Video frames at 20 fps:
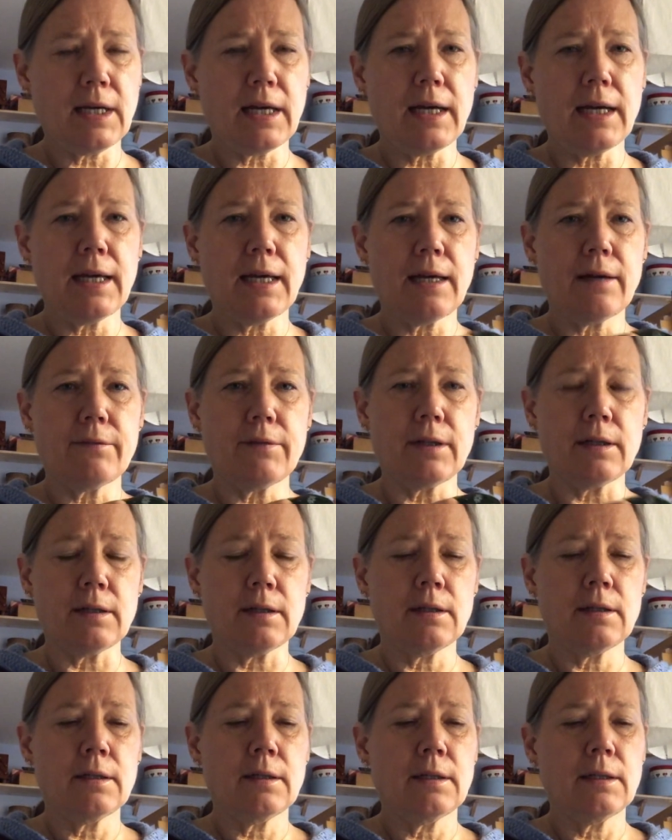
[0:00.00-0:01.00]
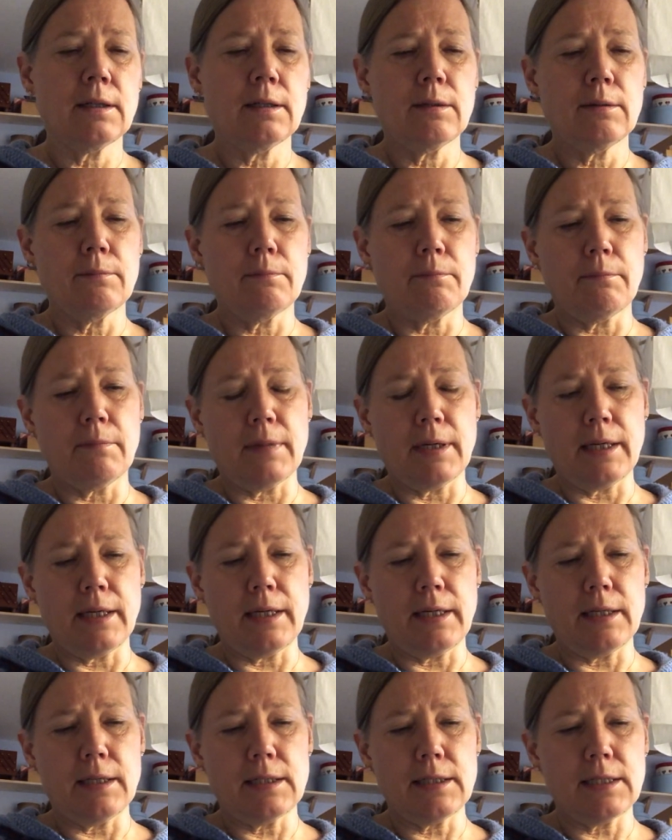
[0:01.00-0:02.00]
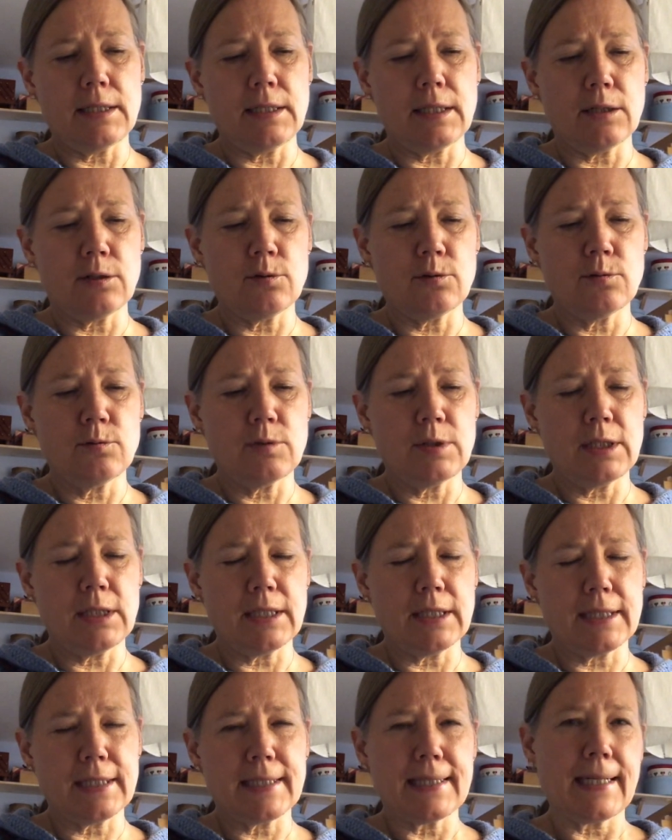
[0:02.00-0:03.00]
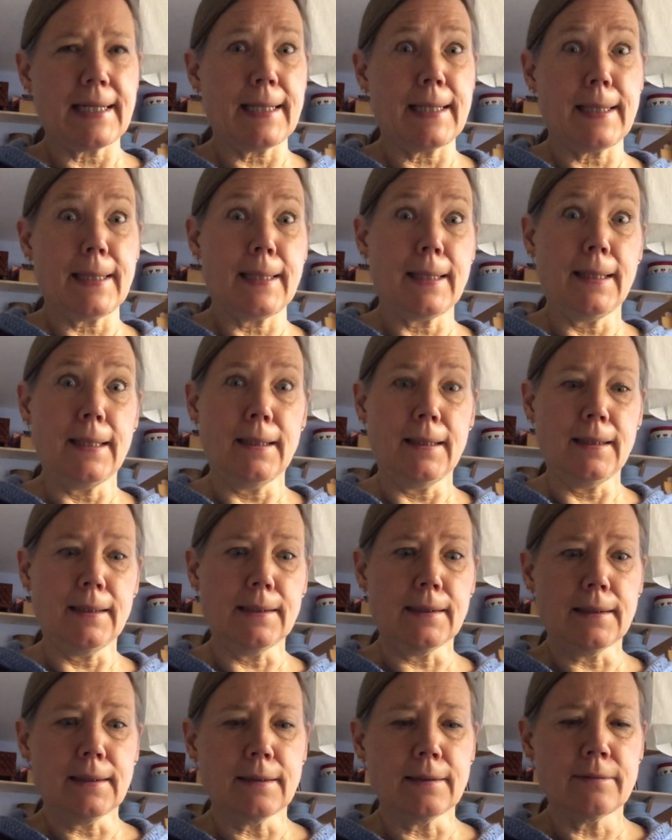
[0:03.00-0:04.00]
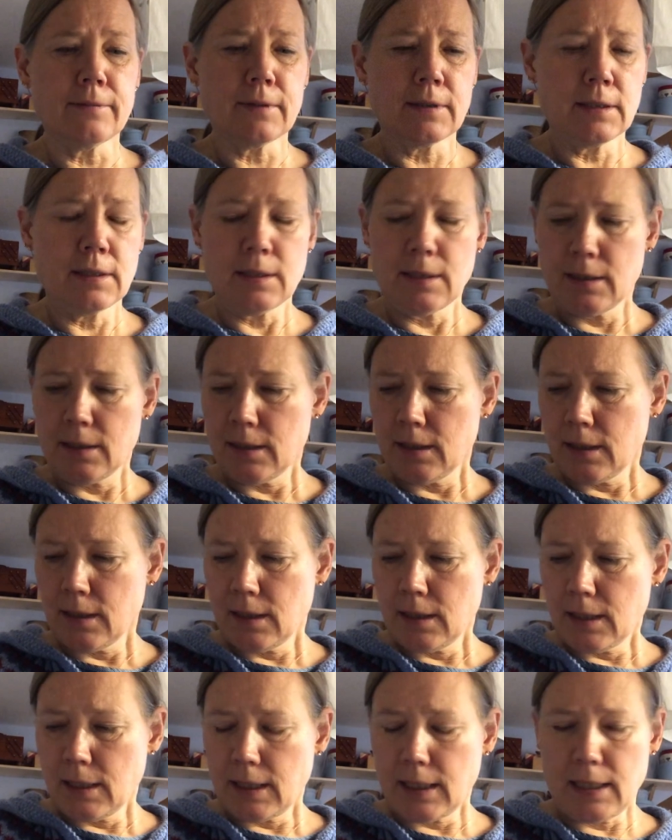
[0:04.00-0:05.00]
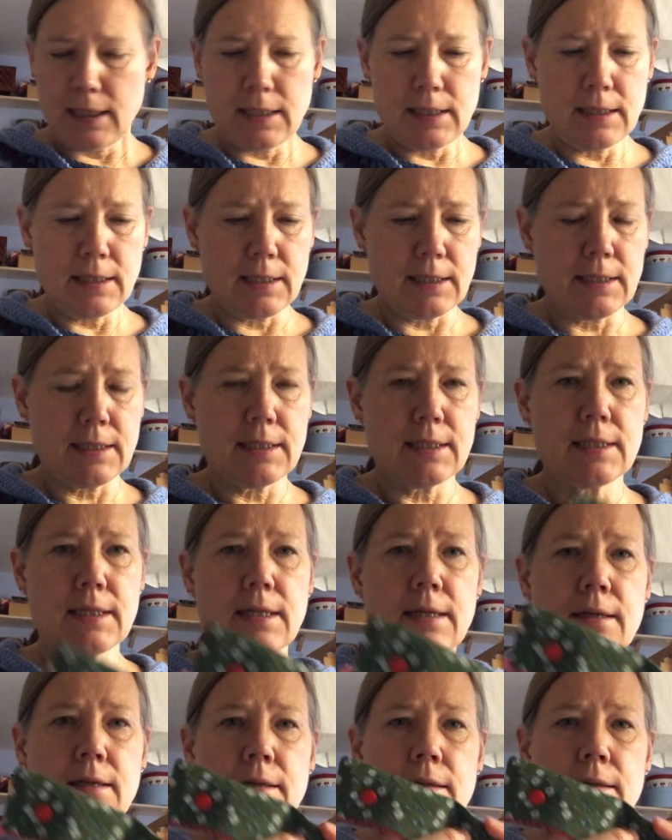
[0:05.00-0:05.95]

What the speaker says: I have my Chiaco needles that I love in this